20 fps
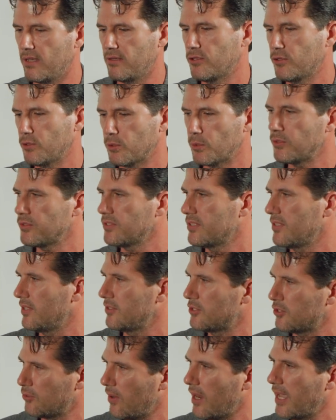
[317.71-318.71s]
tools to
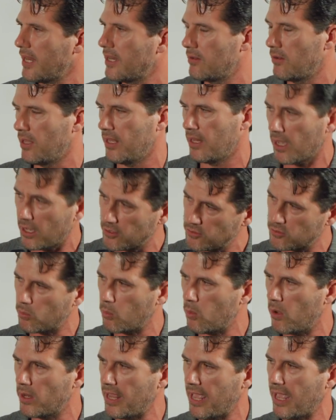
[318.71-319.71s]
the trade and under
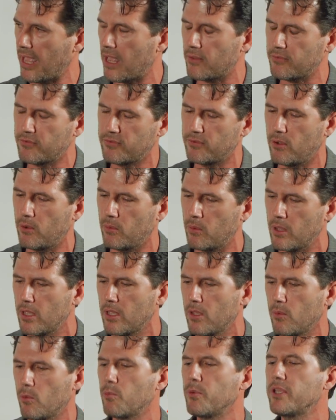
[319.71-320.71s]
one house. So
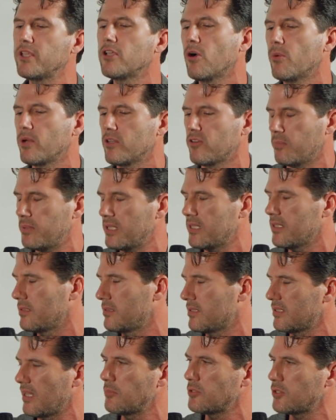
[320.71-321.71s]
when we go in and speak
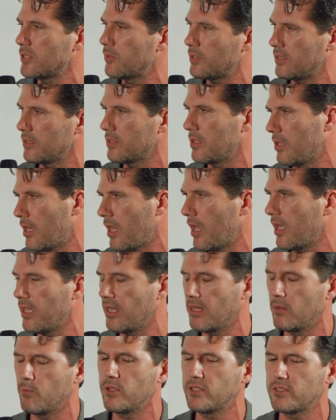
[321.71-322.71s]
conceptually with the
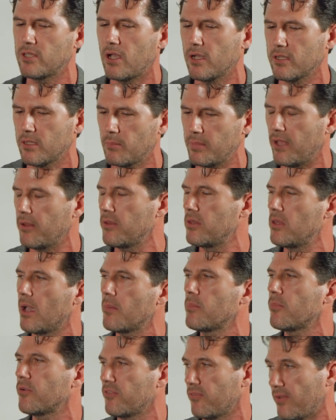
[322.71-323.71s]
client and we talk about
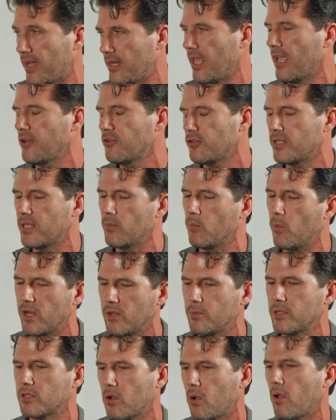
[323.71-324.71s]
numbers financially and what
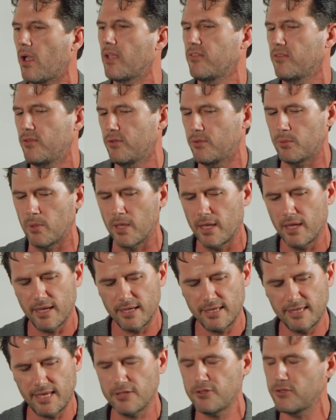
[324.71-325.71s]
it would cost to
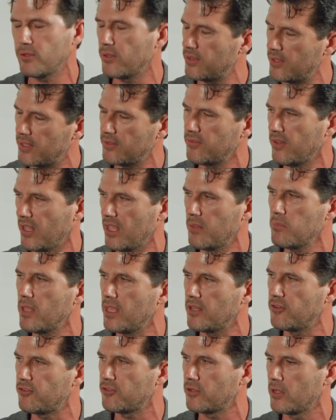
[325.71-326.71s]
get you this
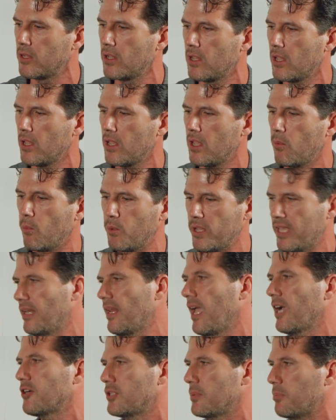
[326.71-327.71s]
image, we
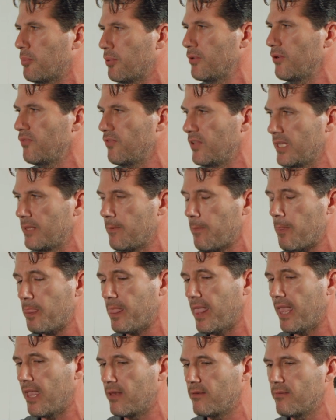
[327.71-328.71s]
can actually prove it.
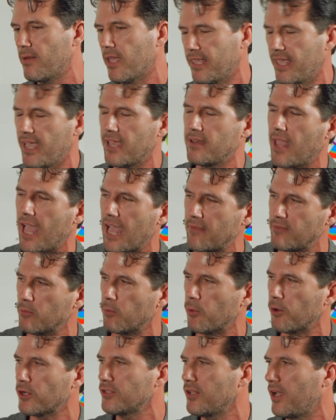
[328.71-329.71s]
And again,
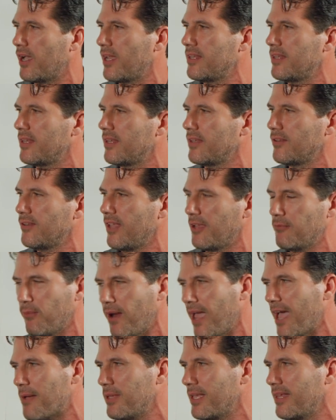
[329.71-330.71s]
having worked on Dead
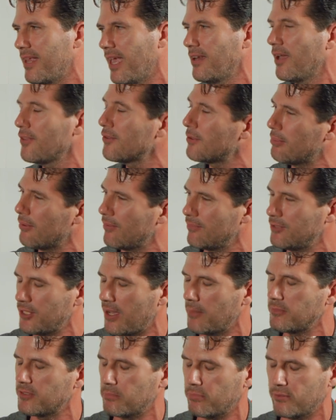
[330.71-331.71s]
Rabbit and other
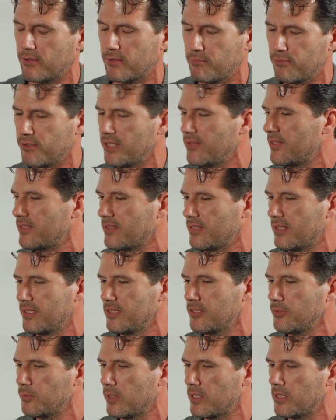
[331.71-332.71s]
jobs previous to
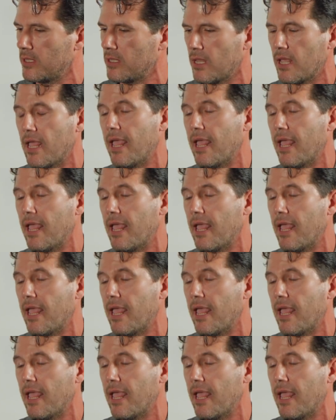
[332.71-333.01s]
this one,